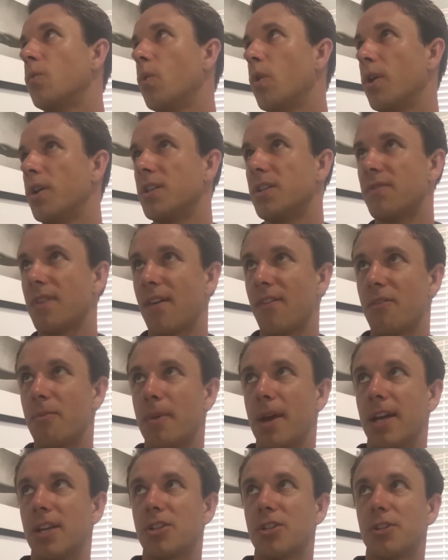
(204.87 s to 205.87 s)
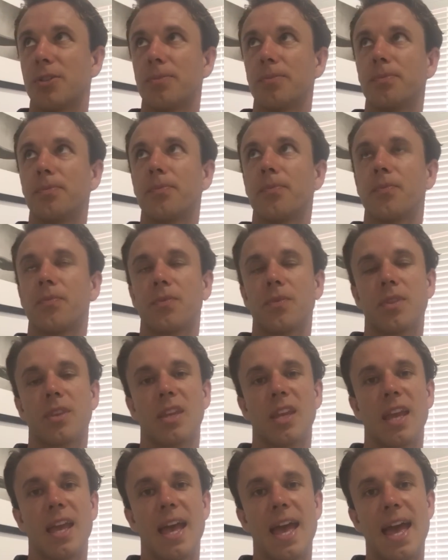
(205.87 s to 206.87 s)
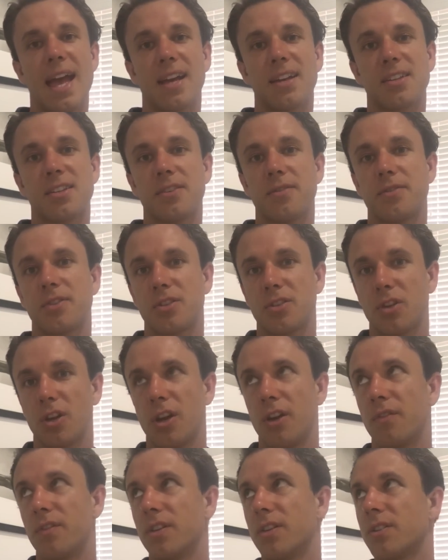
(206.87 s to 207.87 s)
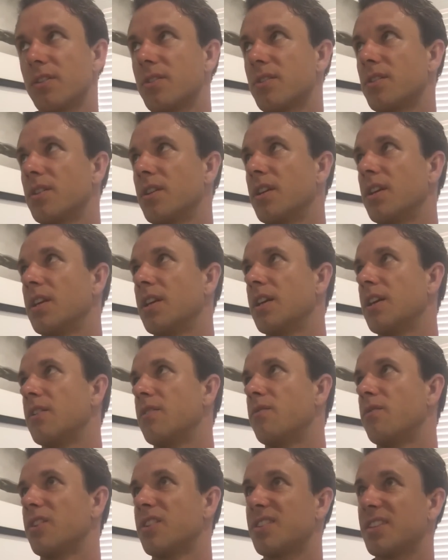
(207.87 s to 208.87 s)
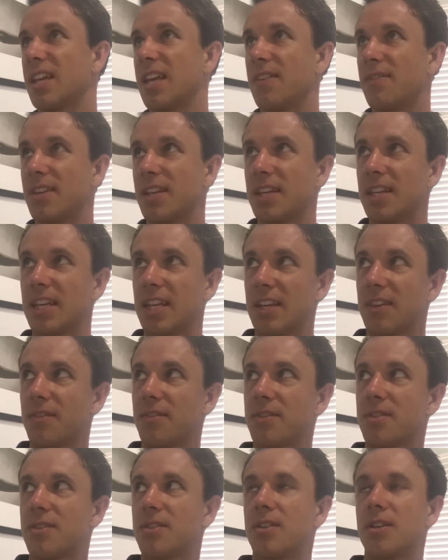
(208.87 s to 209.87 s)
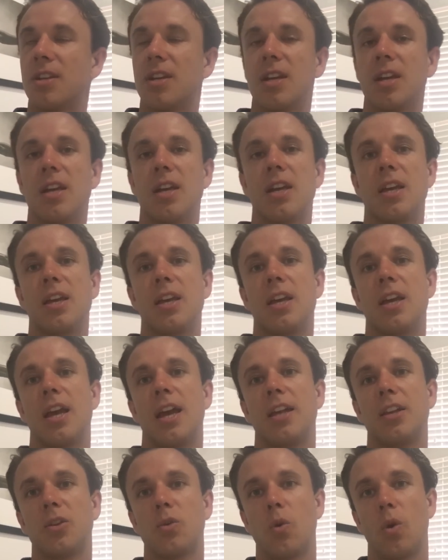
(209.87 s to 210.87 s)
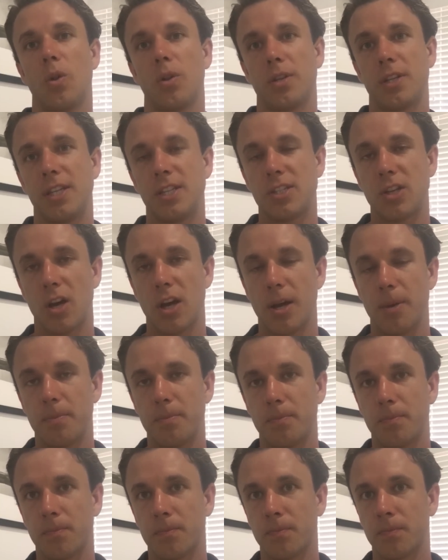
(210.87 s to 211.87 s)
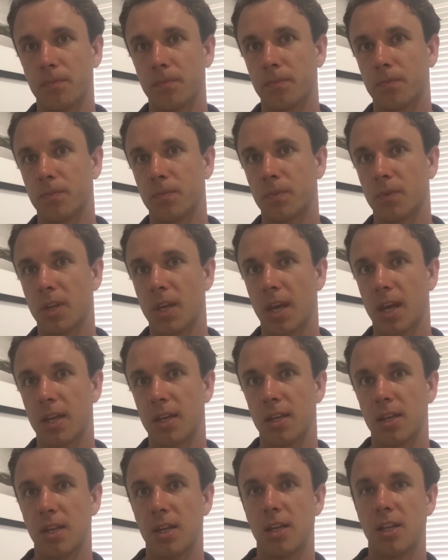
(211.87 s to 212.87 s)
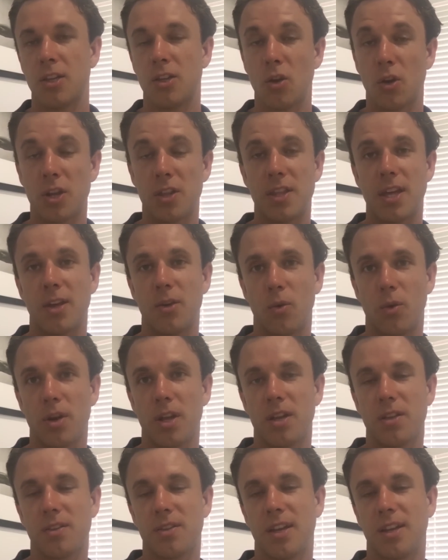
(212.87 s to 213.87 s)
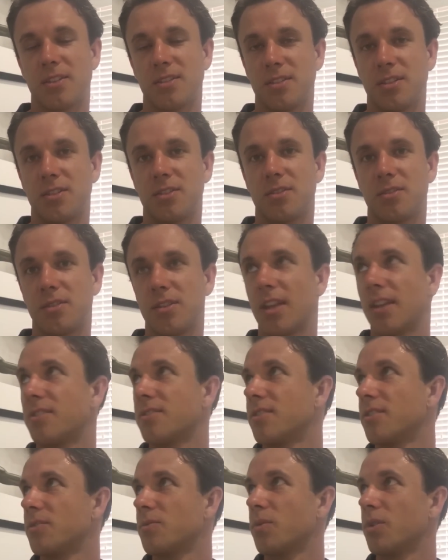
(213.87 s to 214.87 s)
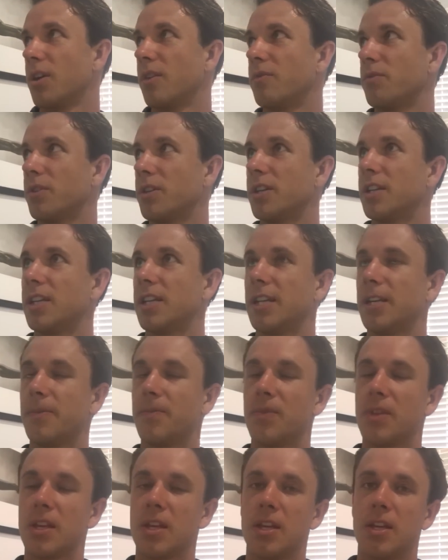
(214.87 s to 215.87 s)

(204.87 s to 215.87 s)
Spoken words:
words of affirmation, acts of service, receiving gifts, and quality time. Okay, not in that order, that's just what I've written here.